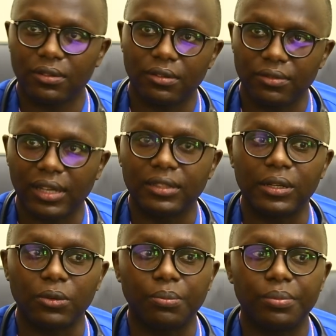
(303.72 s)
of
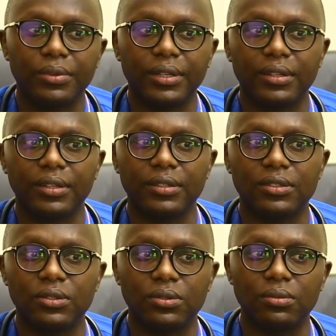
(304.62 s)
that loop
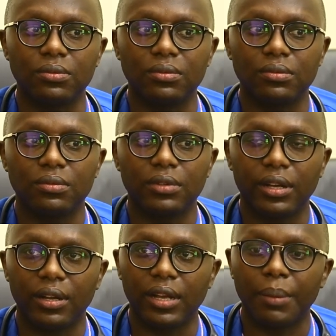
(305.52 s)
is to
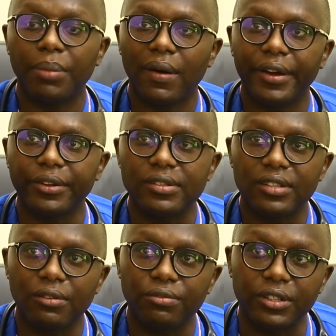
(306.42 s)
empower
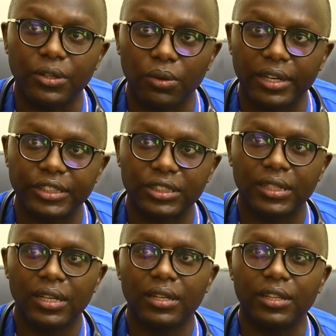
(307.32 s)
yourself with knowledge.
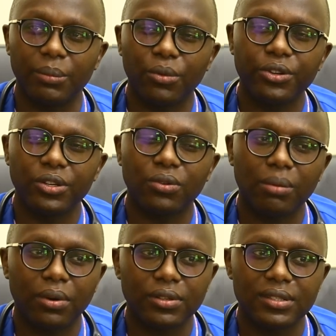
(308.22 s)
The more you know
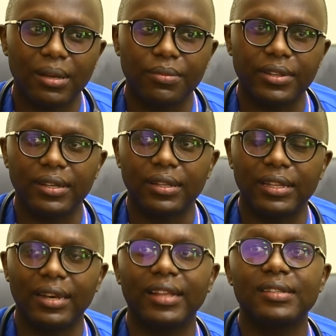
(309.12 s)
about something,
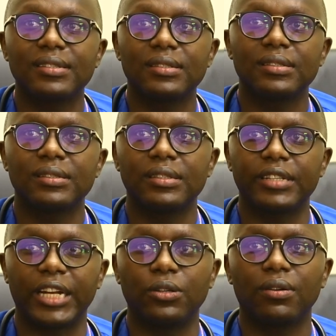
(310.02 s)
the less
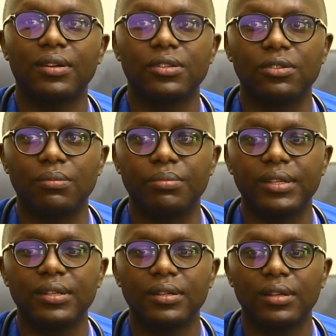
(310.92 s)
ignorant you'll
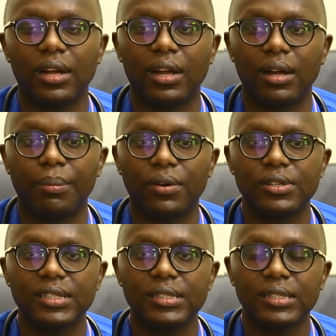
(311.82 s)
be
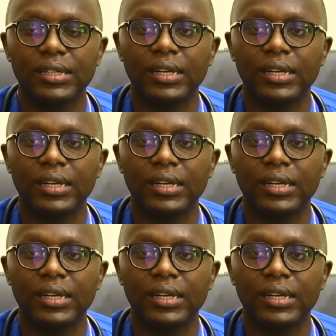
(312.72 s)
about it.